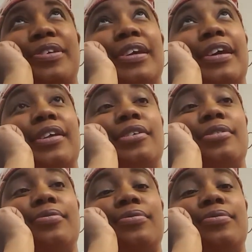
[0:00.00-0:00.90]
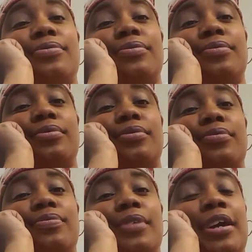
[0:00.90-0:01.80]
Yeah.
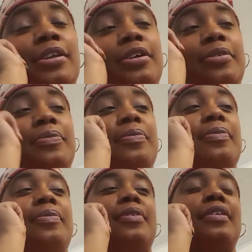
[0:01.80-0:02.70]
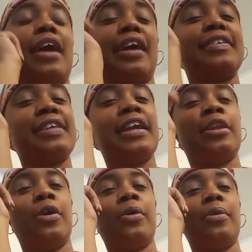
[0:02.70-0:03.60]
I know. I can say
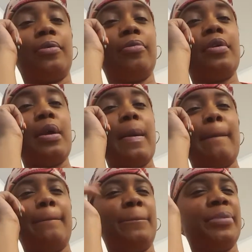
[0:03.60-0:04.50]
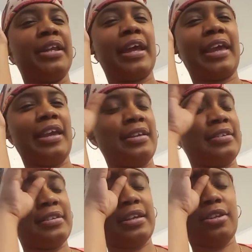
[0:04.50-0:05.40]
no. But I
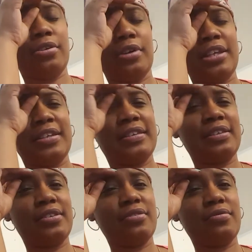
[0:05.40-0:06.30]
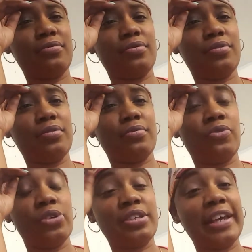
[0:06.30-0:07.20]
can't say no. I just
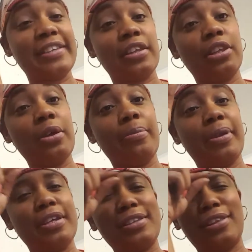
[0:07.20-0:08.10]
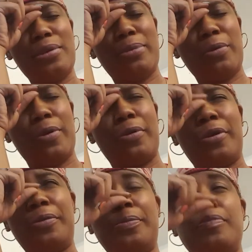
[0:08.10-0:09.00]
want to taste a little bit. Just a little bit
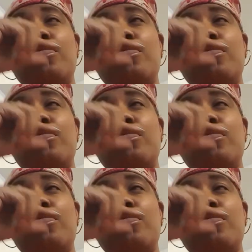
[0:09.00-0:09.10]
won't hurt.